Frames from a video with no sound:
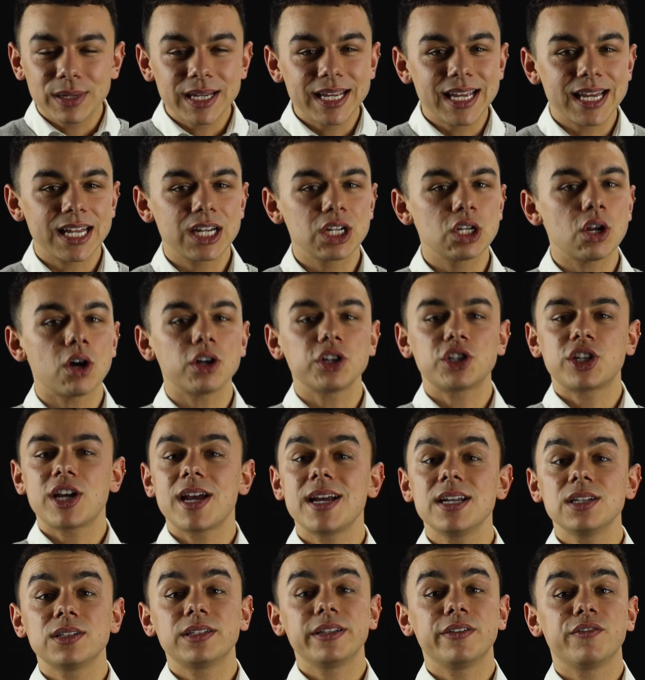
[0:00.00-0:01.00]
cannot
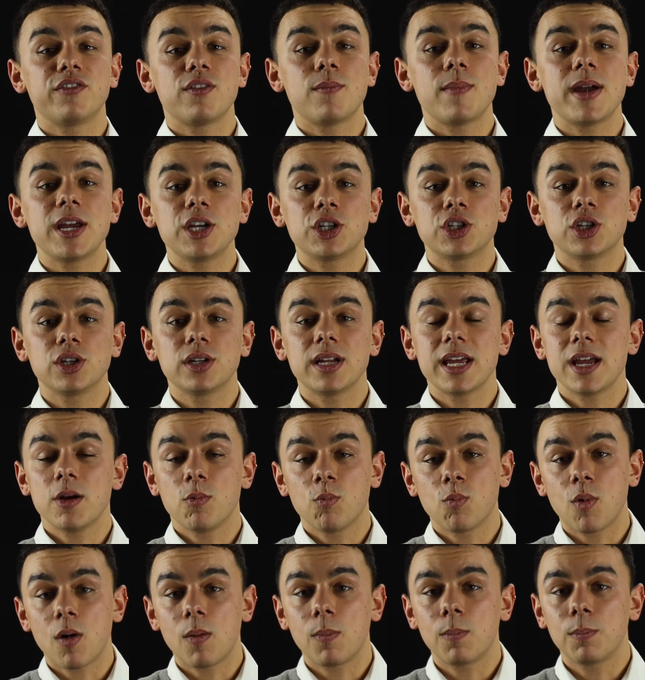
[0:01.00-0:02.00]
change the information
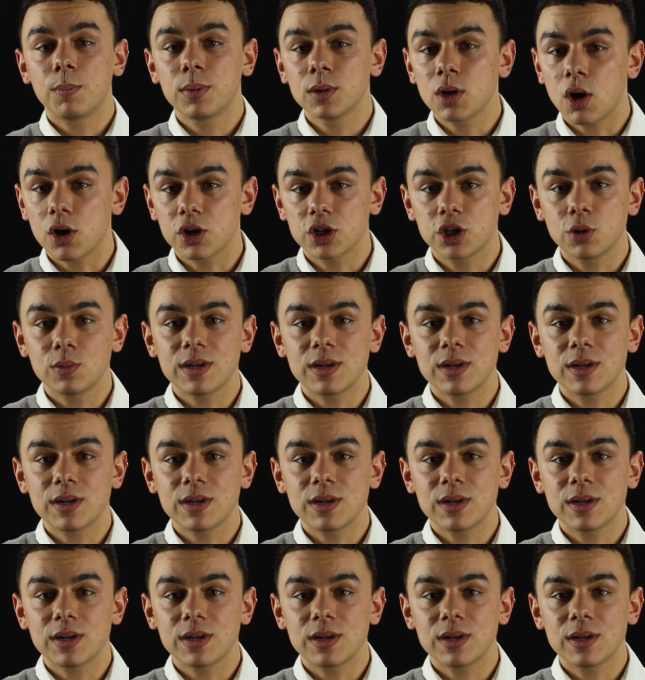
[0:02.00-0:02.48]
in one block.